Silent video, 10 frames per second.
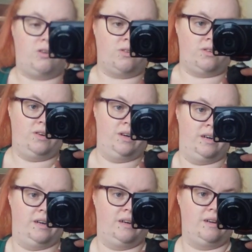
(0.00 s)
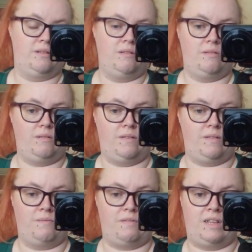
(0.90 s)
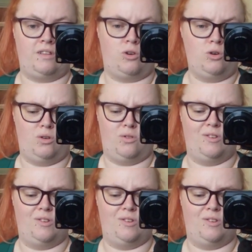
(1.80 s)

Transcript: on if I'm feeling hot,